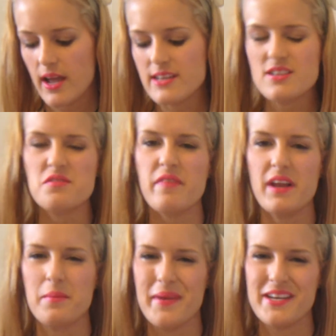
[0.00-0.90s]
It does
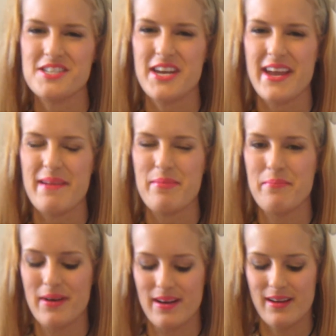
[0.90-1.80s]
feel a bit cheap,
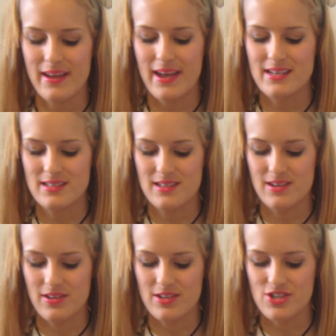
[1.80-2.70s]
but it doesn't
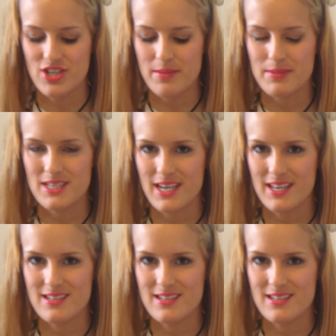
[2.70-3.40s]
look as cheap as it